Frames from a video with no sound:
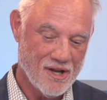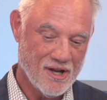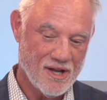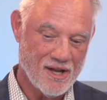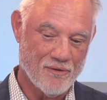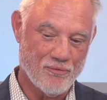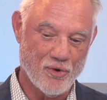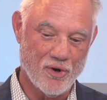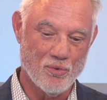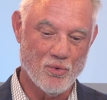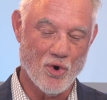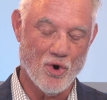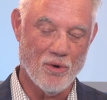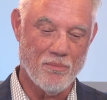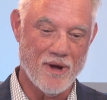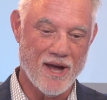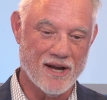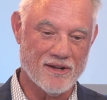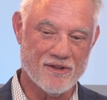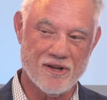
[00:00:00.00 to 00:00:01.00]
If we roll
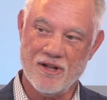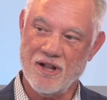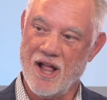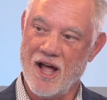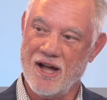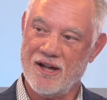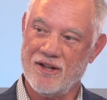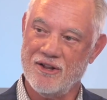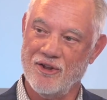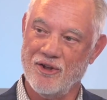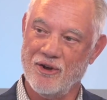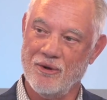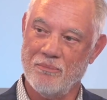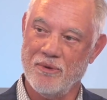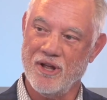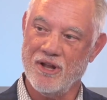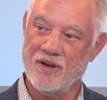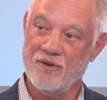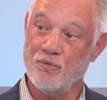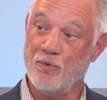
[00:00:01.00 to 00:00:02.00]
back the clock a little
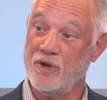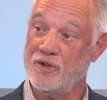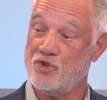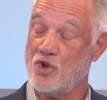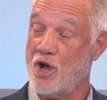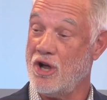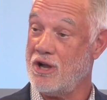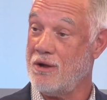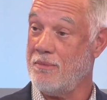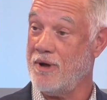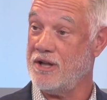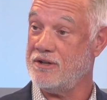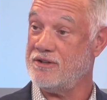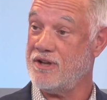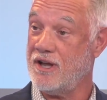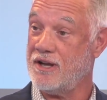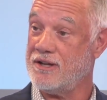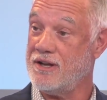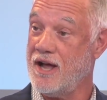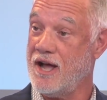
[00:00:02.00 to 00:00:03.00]
bit, if we talk about
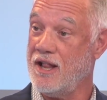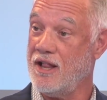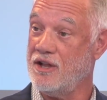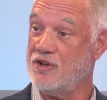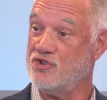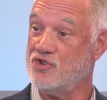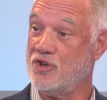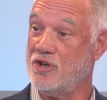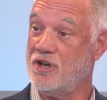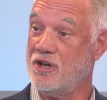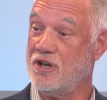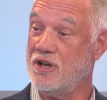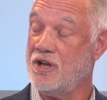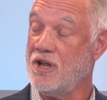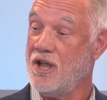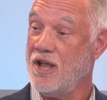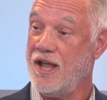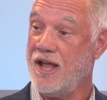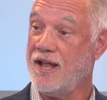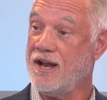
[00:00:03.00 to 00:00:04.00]
technology
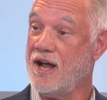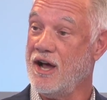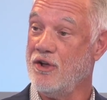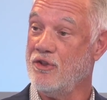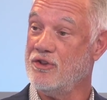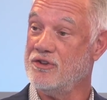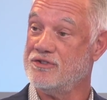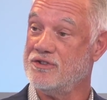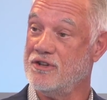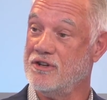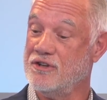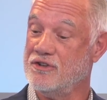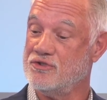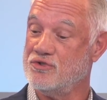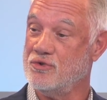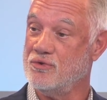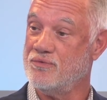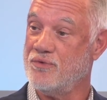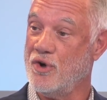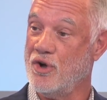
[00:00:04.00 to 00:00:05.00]
and how the city of
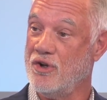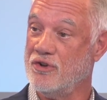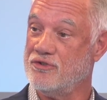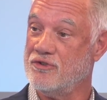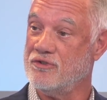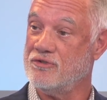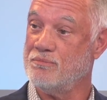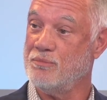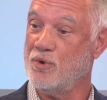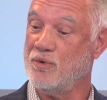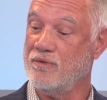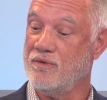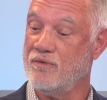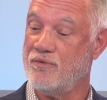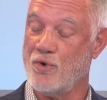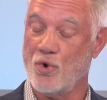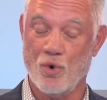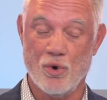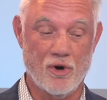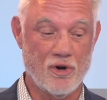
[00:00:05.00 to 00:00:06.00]
Sioux Falls is moving
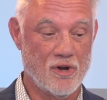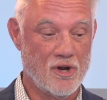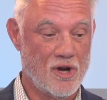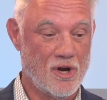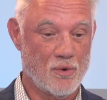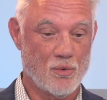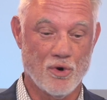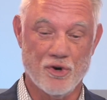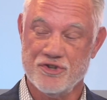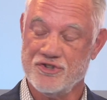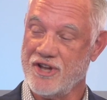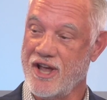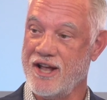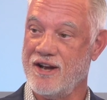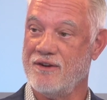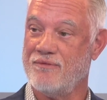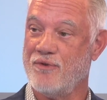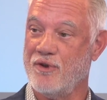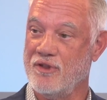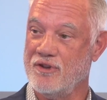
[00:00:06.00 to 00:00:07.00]
forward, we're
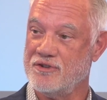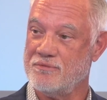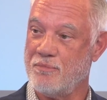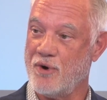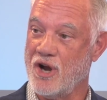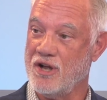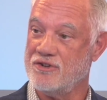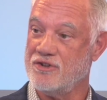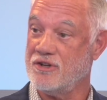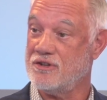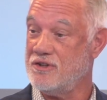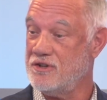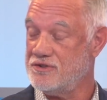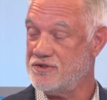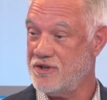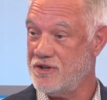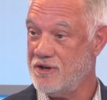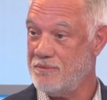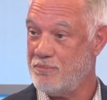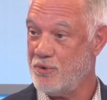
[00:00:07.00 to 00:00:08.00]
excited for this project. The
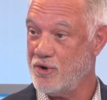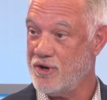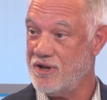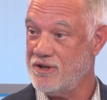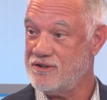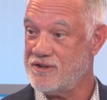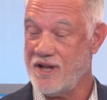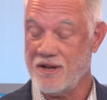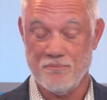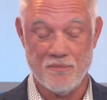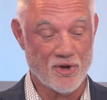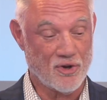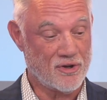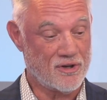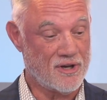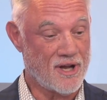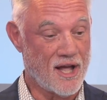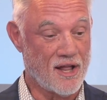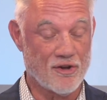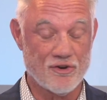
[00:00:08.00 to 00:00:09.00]
city put in $10
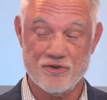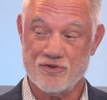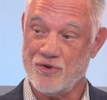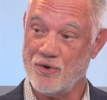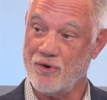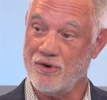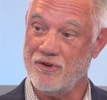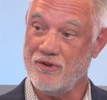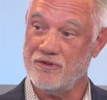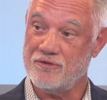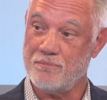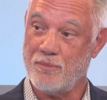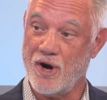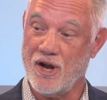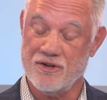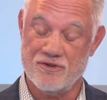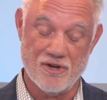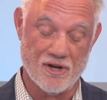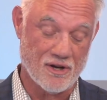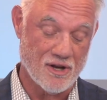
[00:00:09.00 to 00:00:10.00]
million toward this
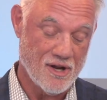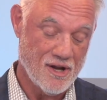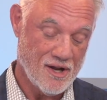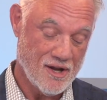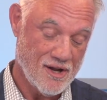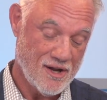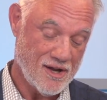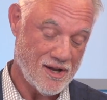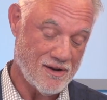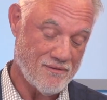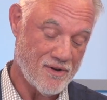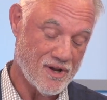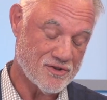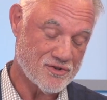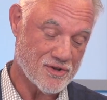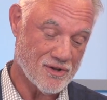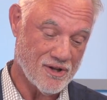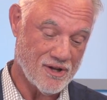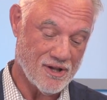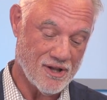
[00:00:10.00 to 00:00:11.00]
project and
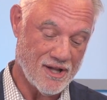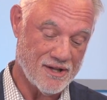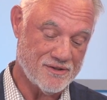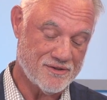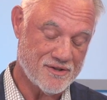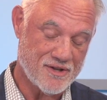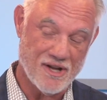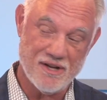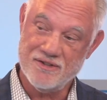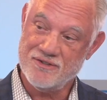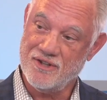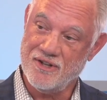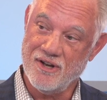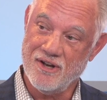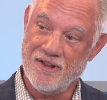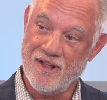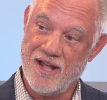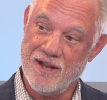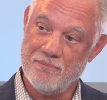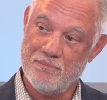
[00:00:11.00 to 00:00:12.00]
eventually led Stacy
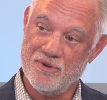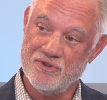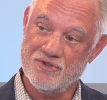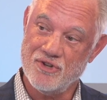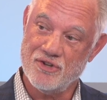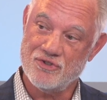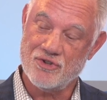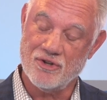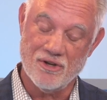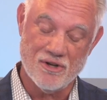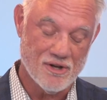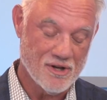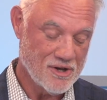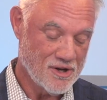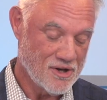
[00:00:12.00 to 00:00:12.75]
to that position.